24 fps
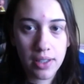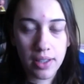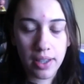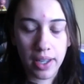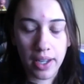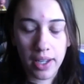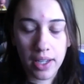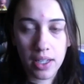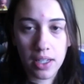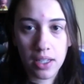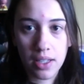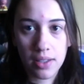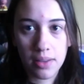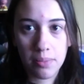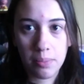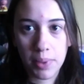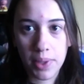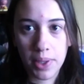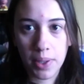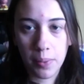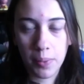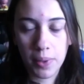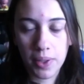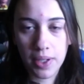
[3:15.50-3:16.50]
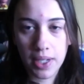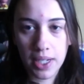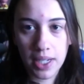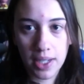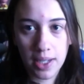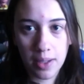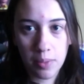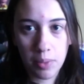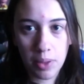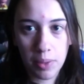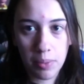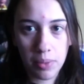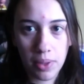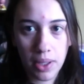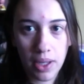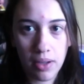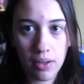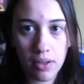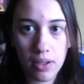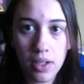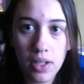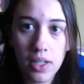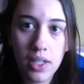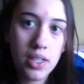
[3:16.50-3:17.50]
like, but they weren't kicking people
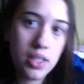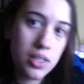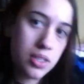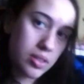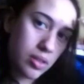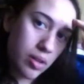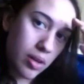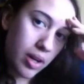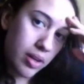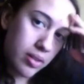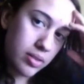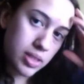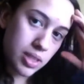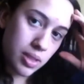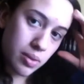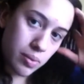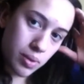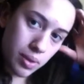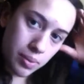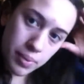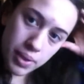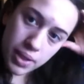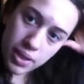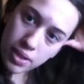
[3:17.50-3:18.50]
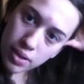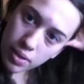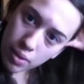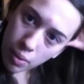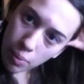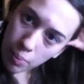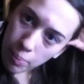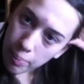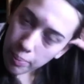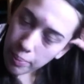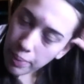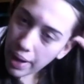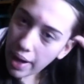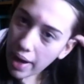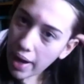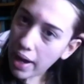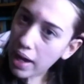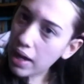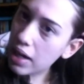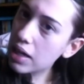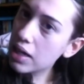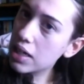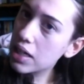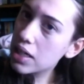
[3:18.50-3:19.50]
out. So I was like, well, I'm not going to go
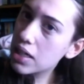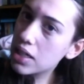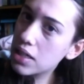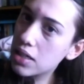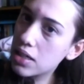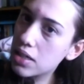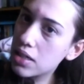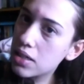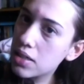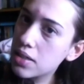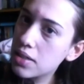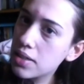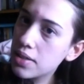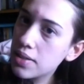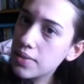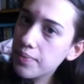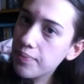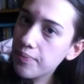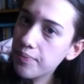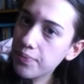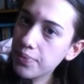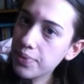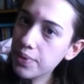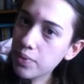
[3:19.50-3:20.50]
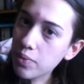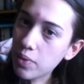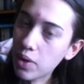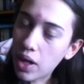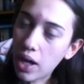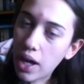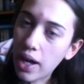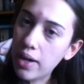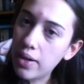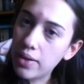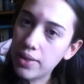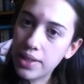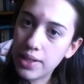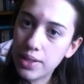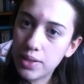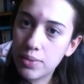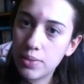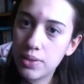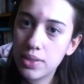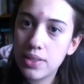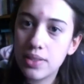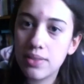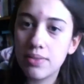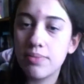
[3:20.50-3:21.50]
back. Well, uh, this
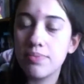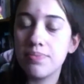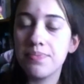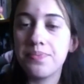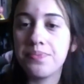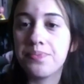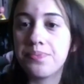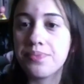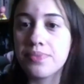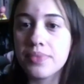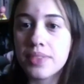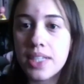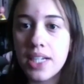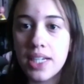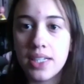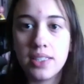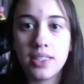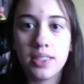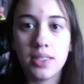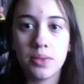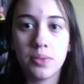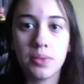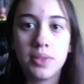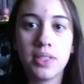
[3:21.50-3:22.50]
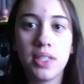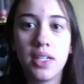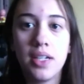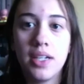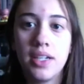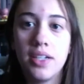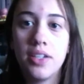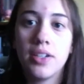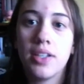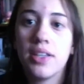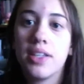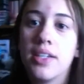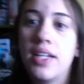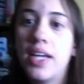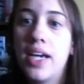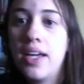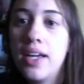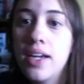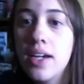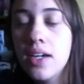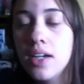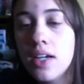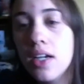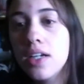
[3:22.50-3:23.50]
was, yes, this was Sunday during the
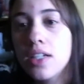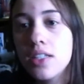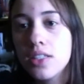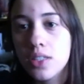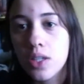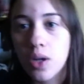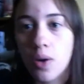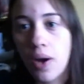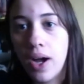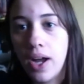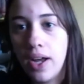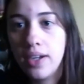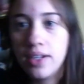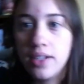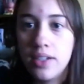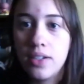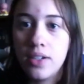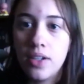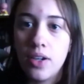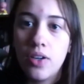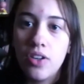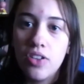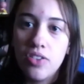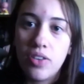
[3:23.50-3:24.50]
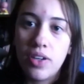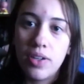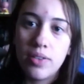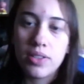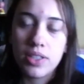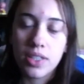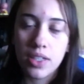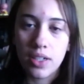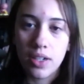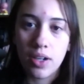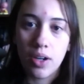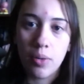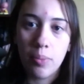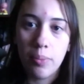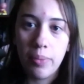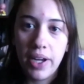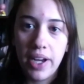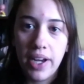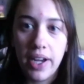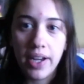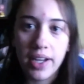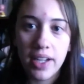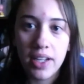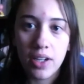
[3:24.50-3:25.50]
day. So I didn't know if I was going to go
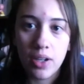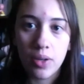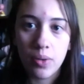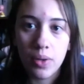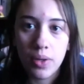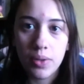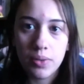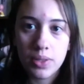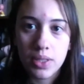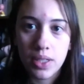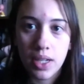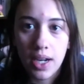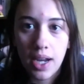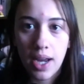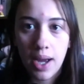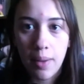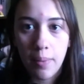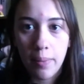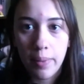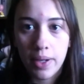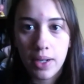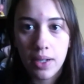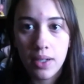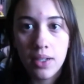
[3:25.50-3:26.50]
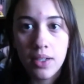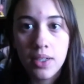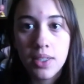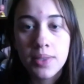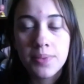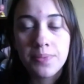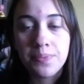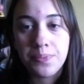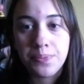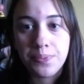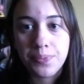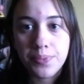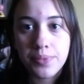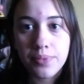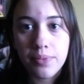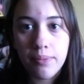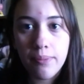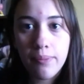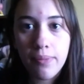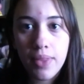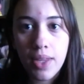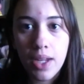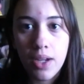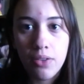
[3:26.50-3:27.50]
back or what was going to happen.
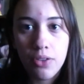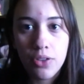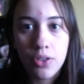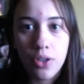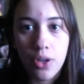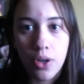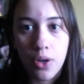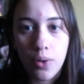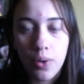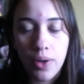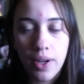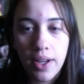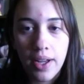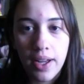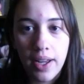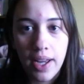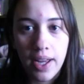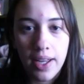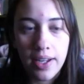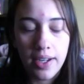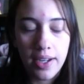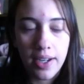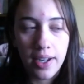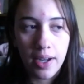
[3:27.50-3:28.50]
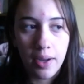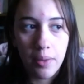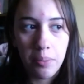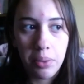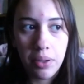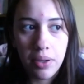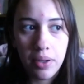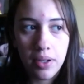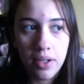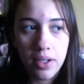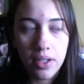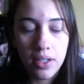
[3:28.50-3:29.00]
So ended up,